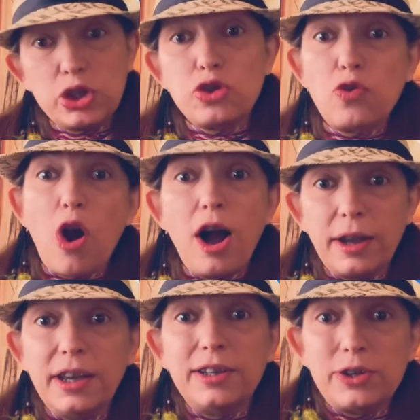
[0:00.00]

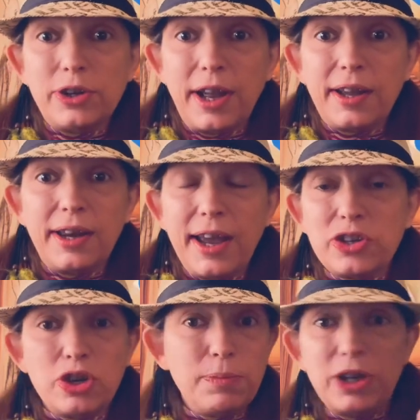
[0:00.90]
strong internet
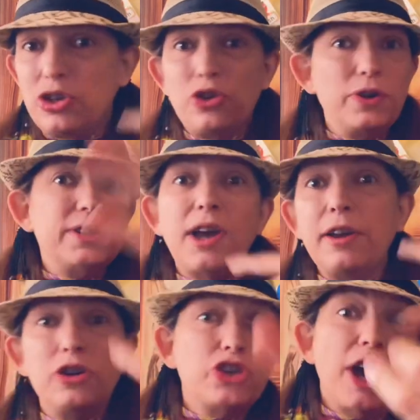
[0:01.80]
connection because your
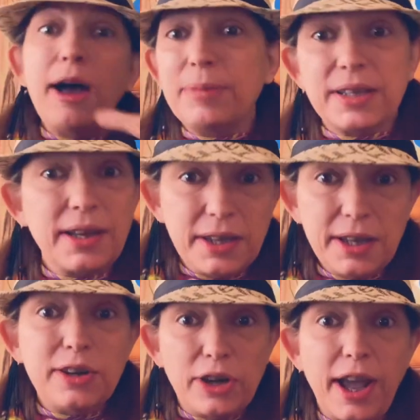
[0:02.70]
entire job is on
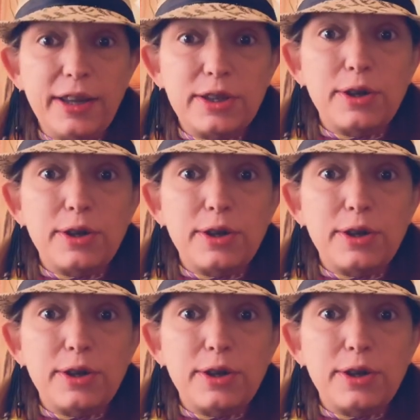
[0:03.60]
the internet.